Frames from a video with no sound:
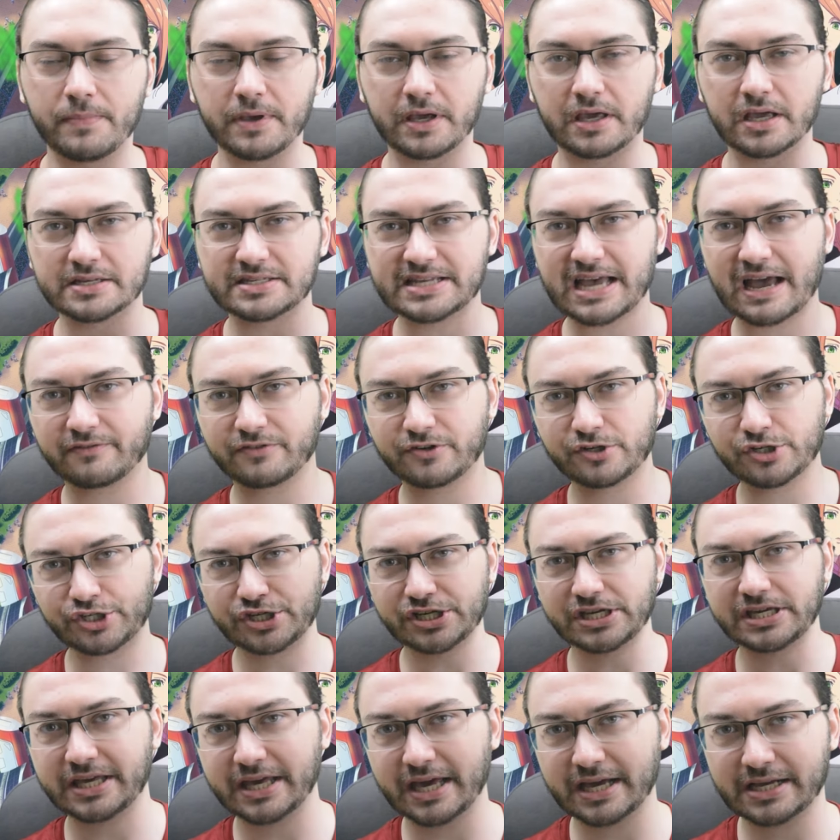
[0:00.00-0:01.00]
Because after
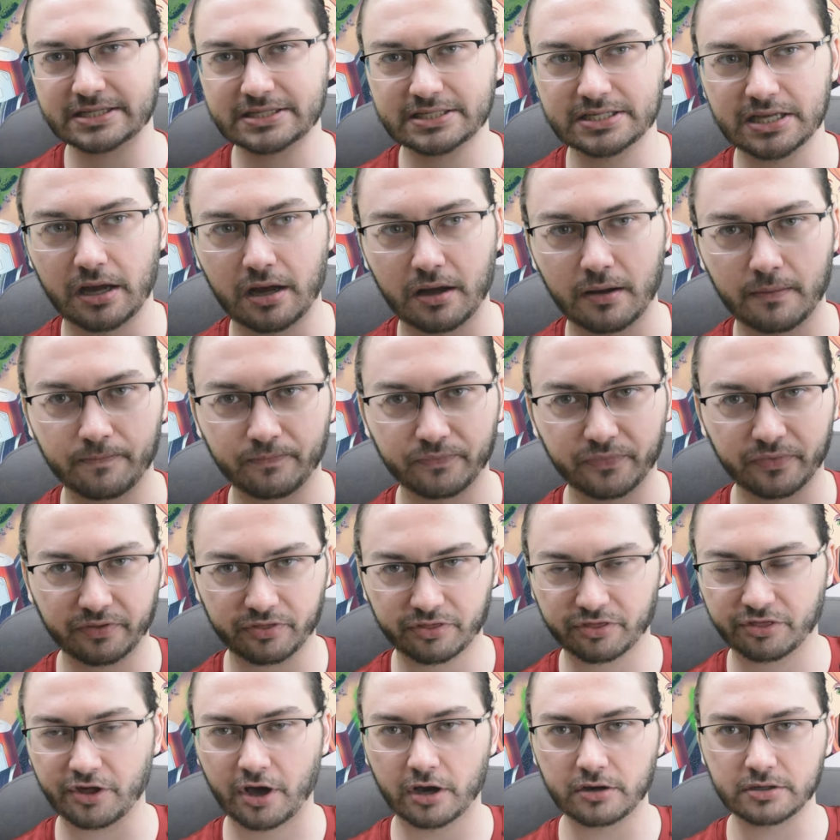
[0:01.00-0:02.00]
she kicks some
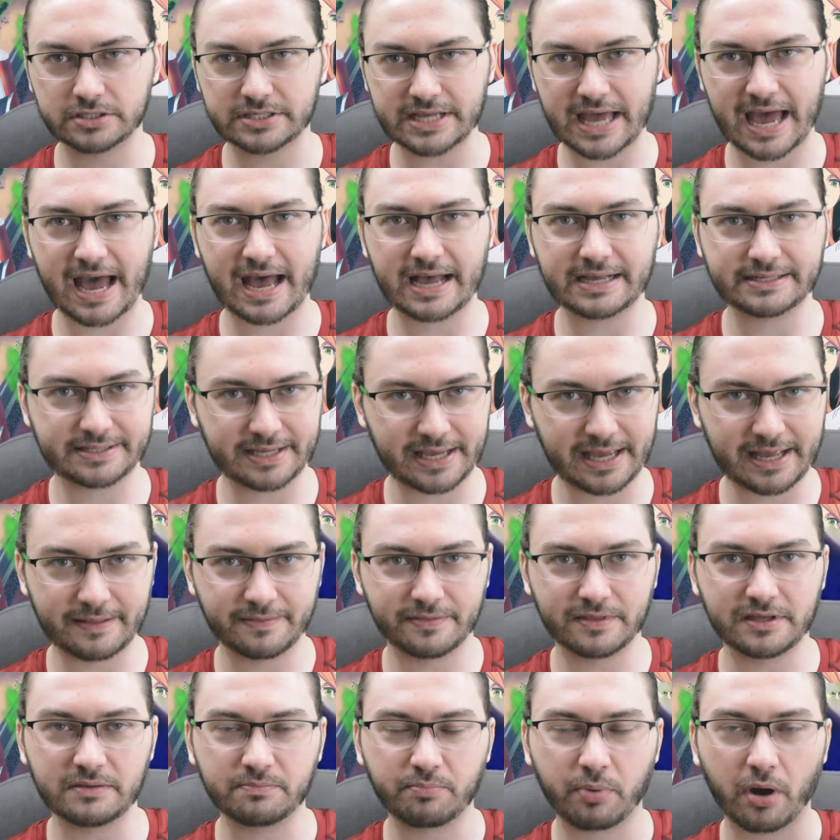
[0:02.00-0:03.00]
thug's ass
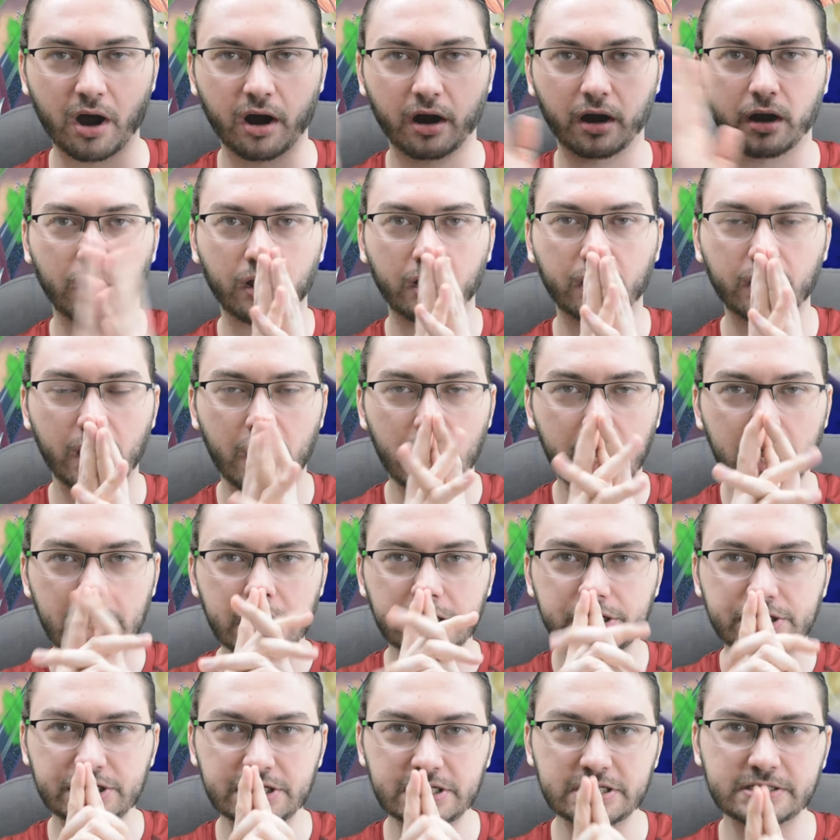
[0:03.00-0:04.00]
in the park,
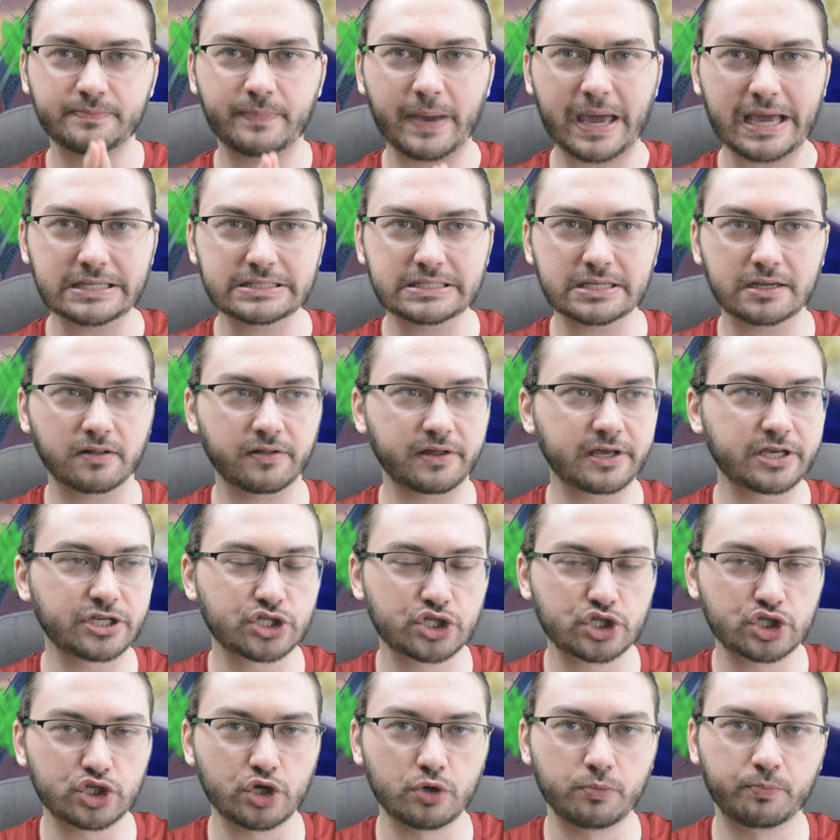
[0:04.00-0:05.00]
she's basically
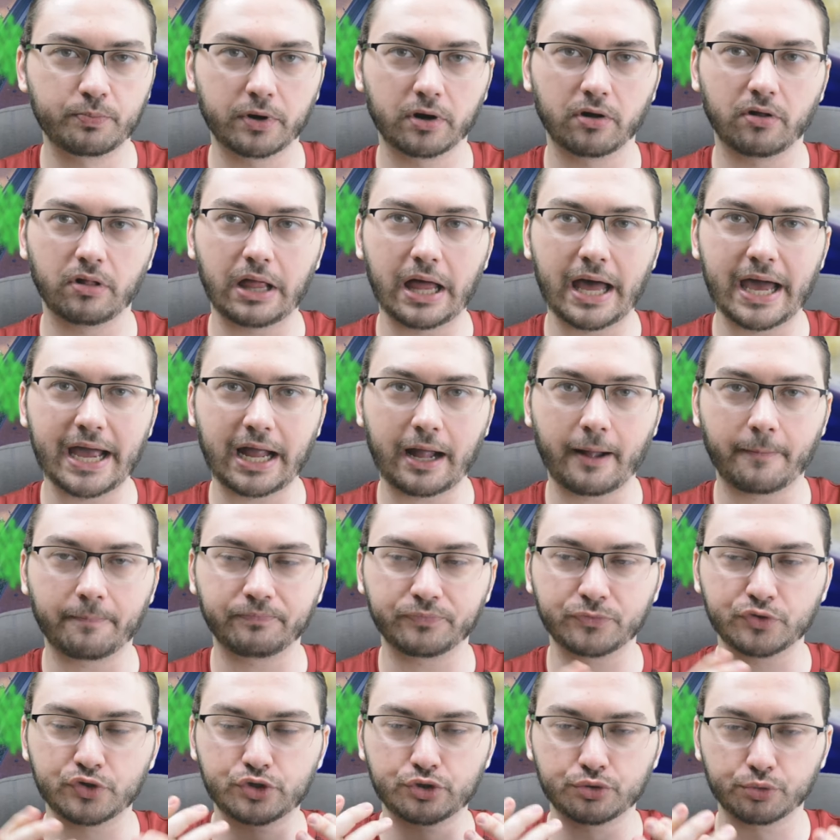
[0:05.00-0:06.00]
super, like,
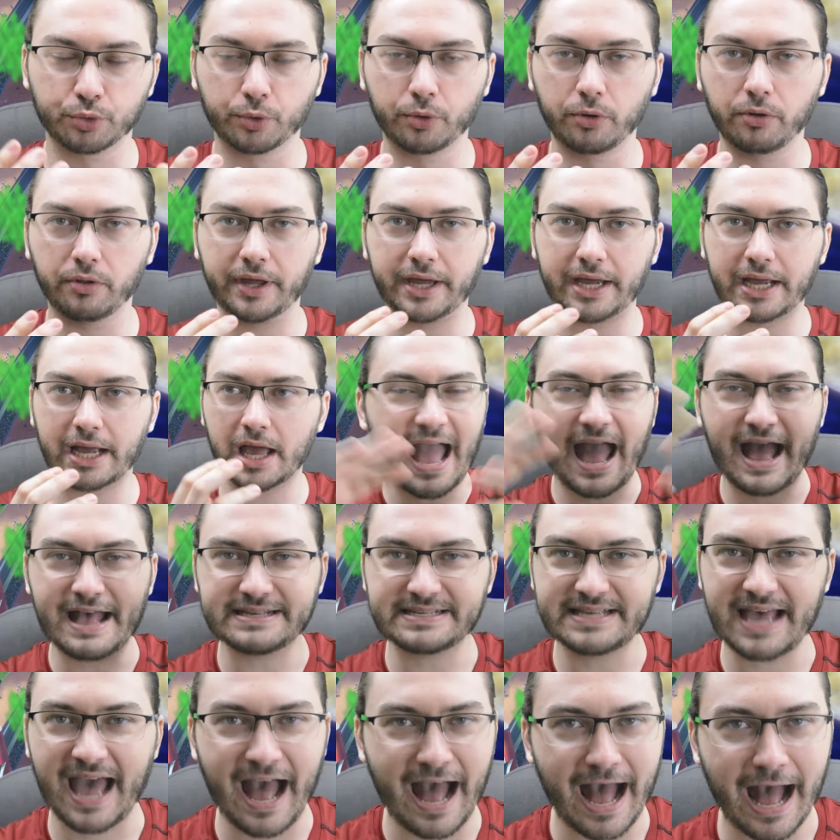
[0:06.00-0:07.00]
drooling,
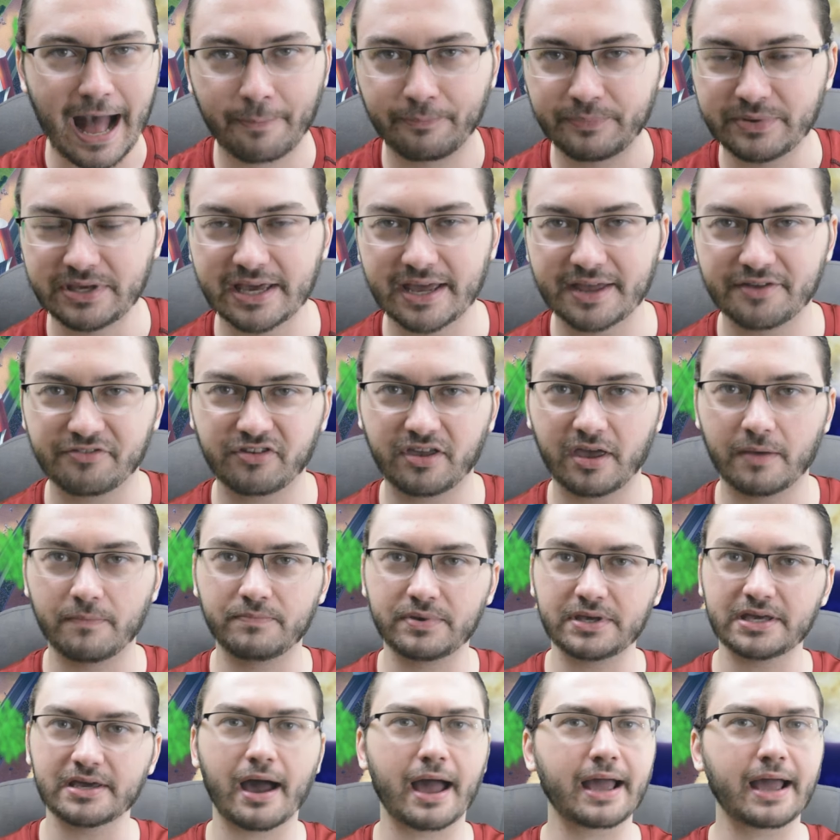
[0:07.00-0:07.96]
as happy as can be.